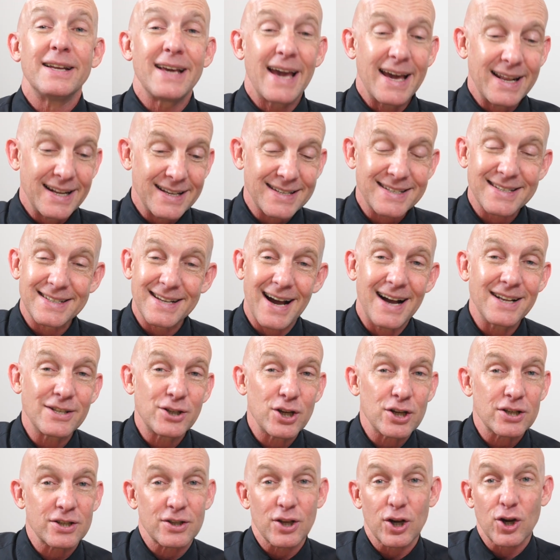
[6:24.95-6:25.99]
And it's not
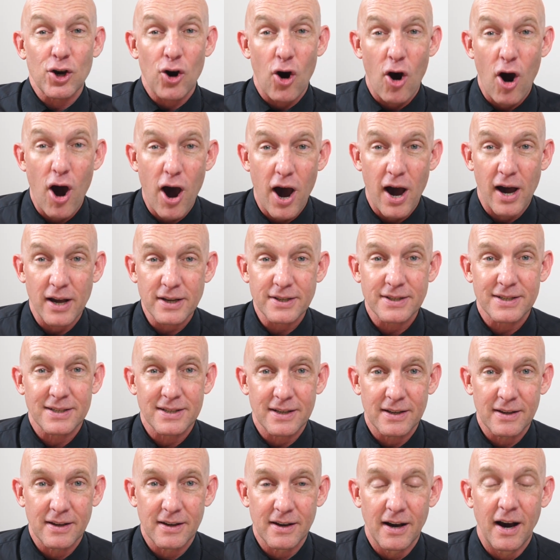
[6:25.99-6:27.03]
just the
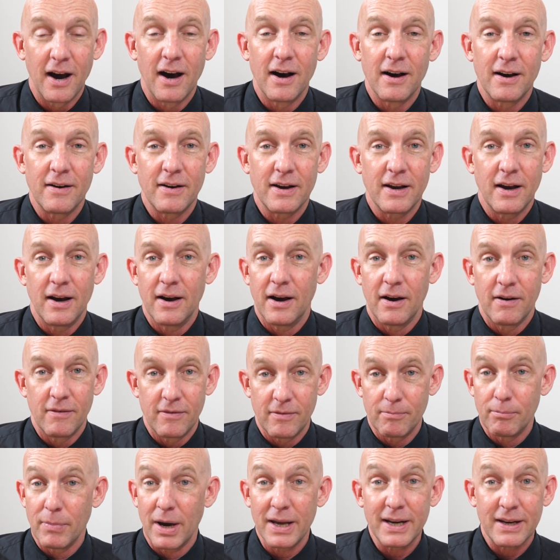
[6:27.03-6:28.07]
cost uh, uh,
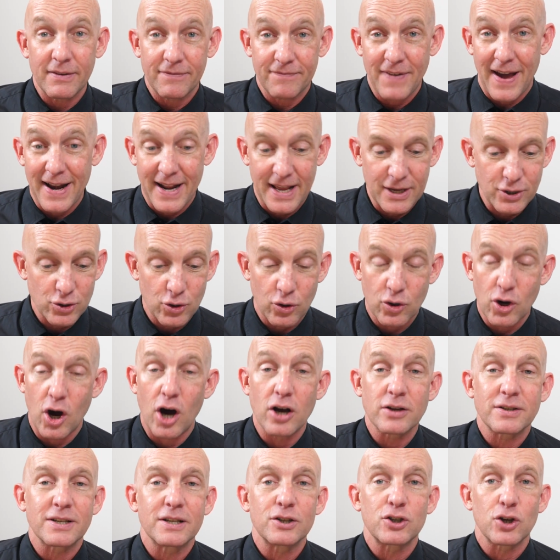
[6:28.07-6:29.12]
of mon- financial
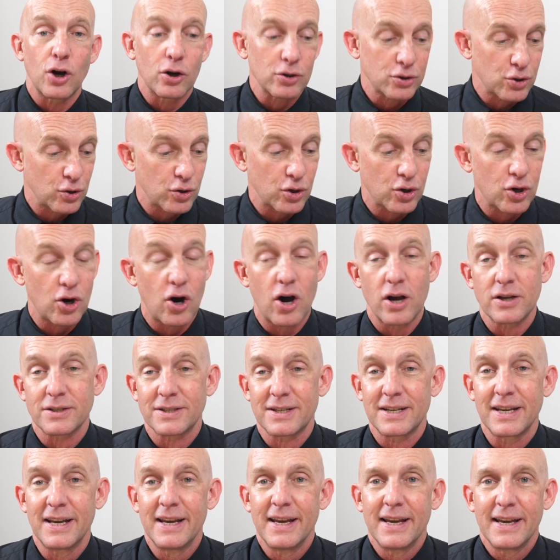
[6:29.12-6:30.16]
cost, it's also the
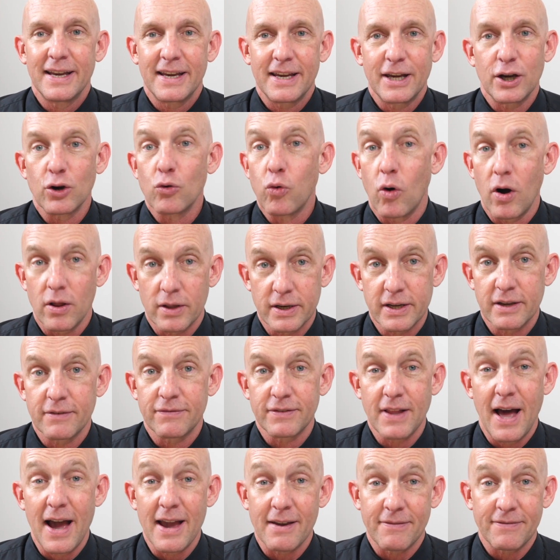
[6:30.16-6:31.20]
cost in quality of
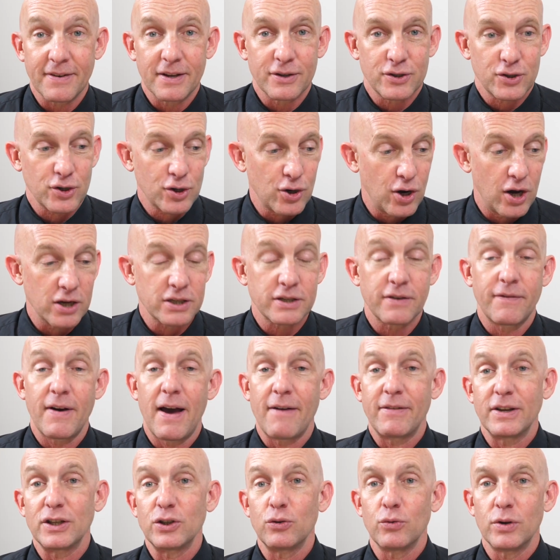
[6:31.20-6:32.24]
life. It's the cost of
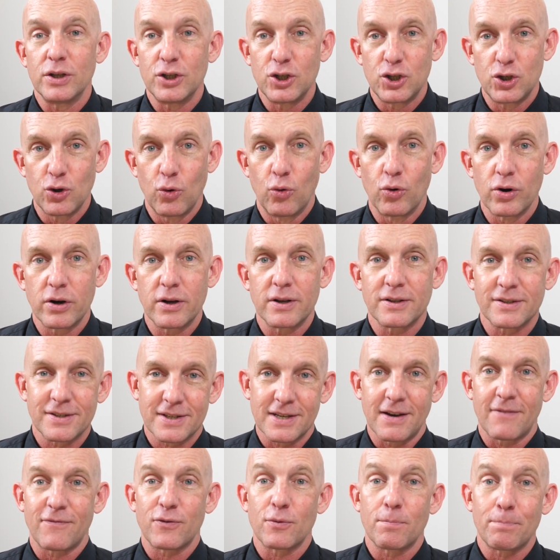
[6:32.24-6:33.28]
having to endure and
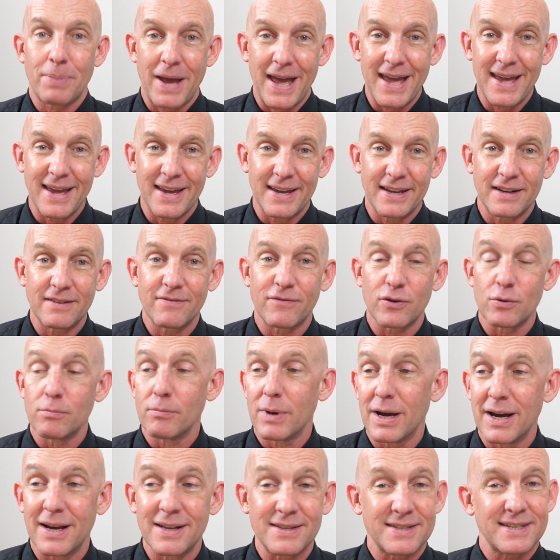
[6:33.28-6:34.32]
suffer pain for
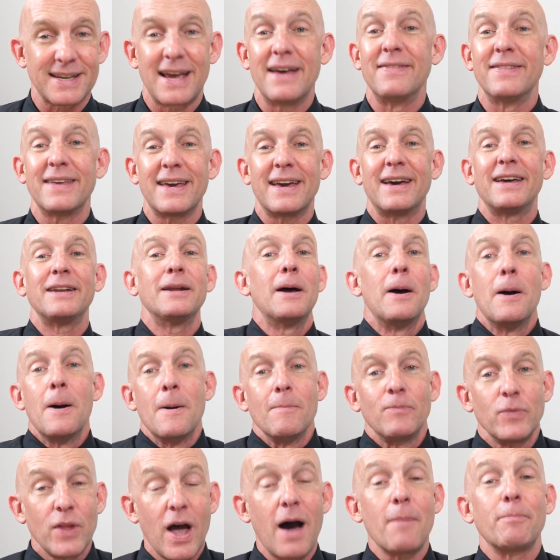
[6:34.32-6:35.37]
months and then
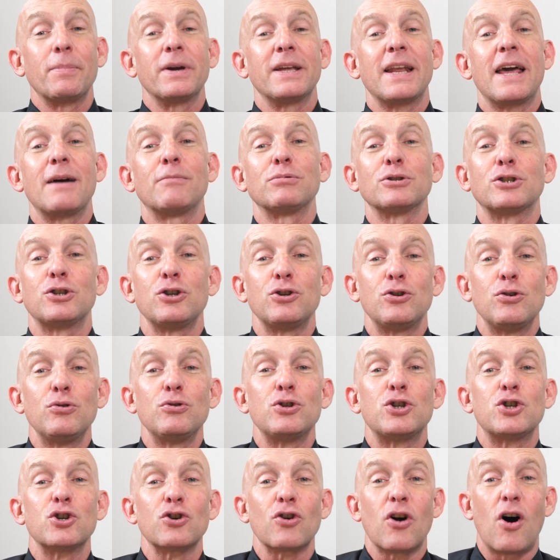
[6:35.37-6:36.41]
not being able to
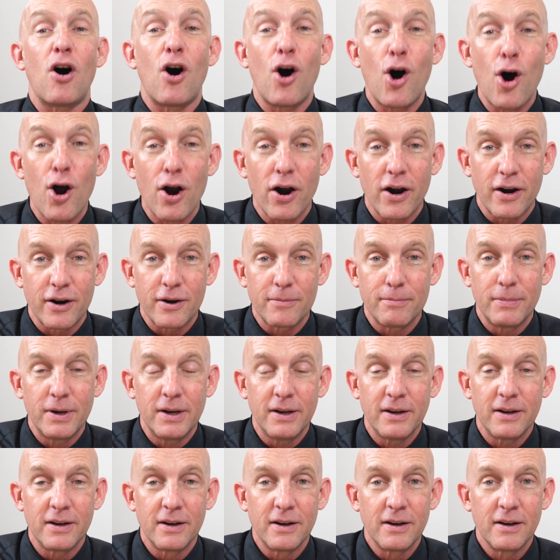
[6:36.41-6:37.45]
use your arm